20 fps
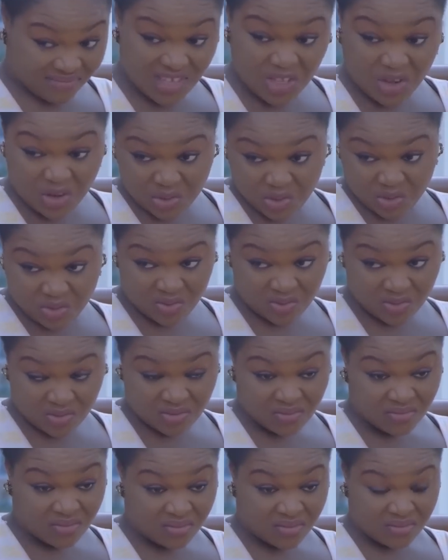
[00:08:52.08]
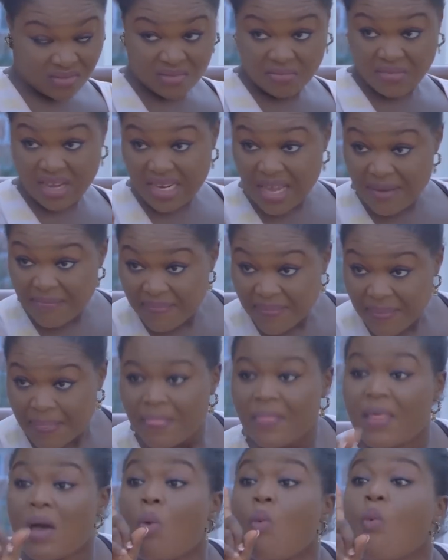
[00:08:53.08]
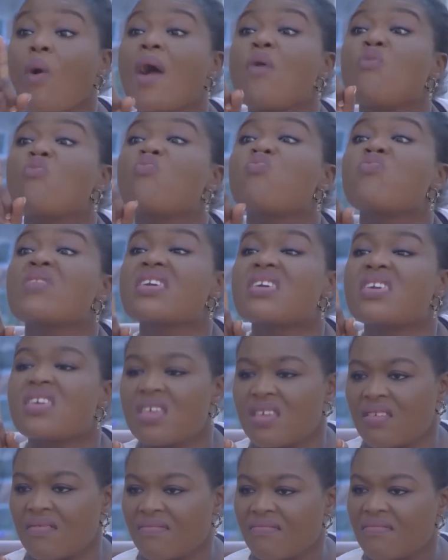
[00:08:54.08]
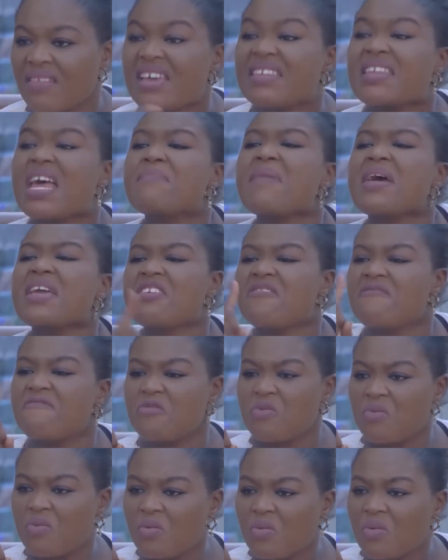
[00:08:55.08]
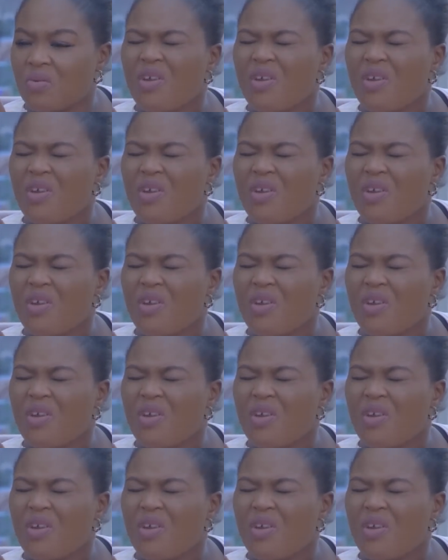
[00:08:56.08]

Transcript: You don't do. Madam, 1 week I might give you.